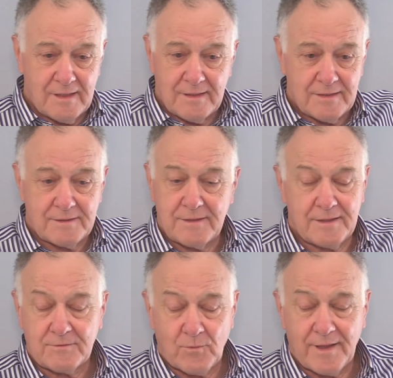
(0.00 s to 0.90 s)

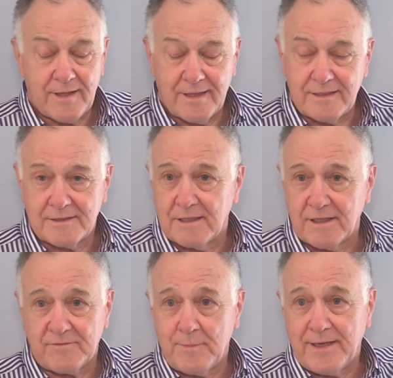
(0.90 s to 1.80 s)
it's one of the things I
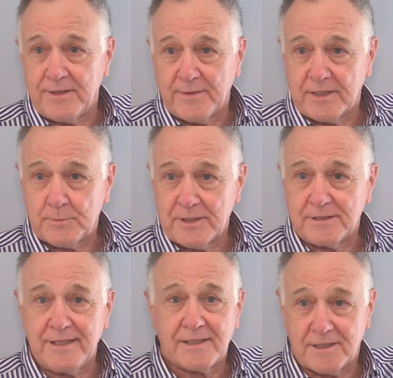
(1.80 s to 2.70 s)
love about Eureka Springs.
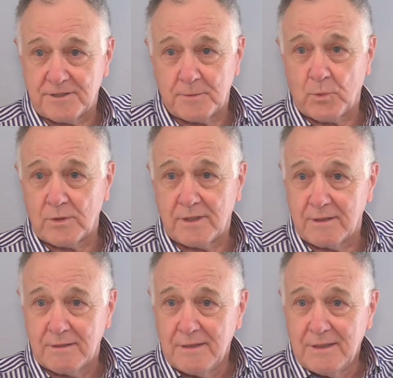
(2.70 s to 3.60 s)
Yes, I support
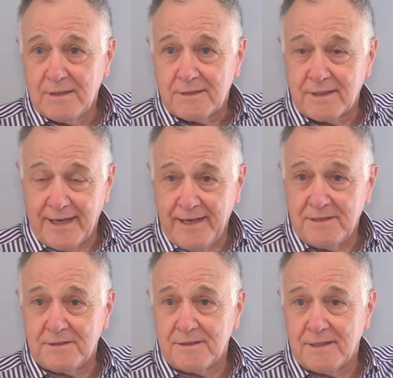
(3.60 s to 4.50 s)
the
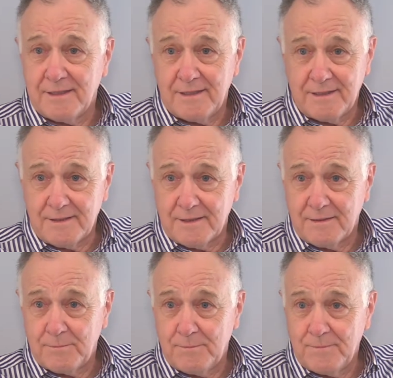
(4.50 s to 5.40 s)
gays and
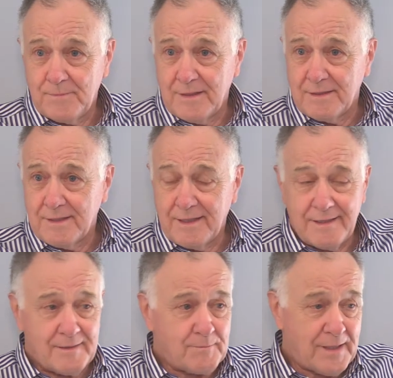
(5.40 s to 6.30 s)
the
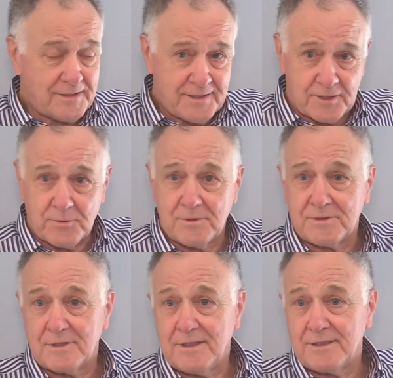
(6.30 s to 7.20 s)

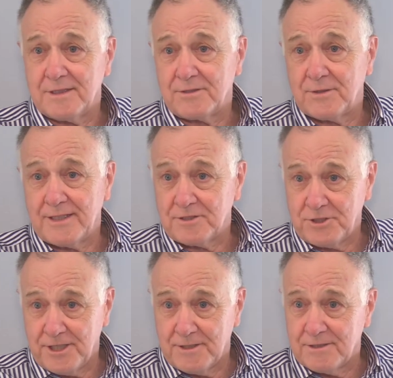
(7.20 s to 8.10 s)
bisexuals and the
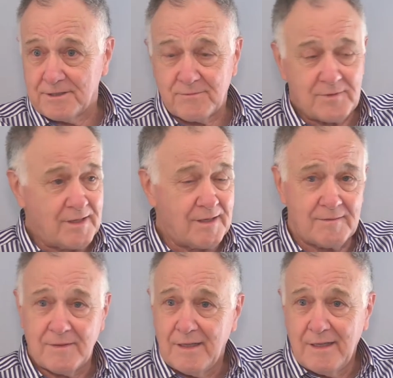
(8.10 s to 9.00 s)
transgenders
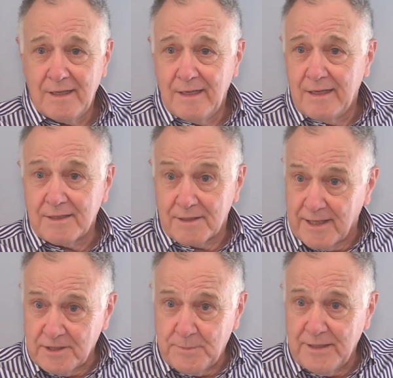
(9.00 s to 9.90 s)
and
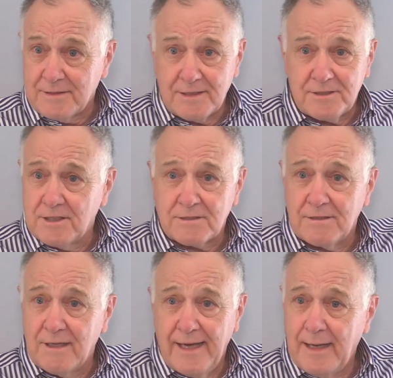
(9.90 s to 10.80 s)
lesbians. It's just
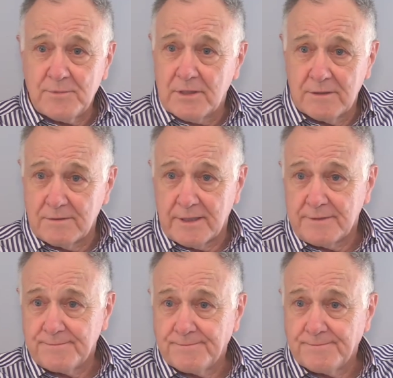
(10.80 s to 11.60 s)
absolutely.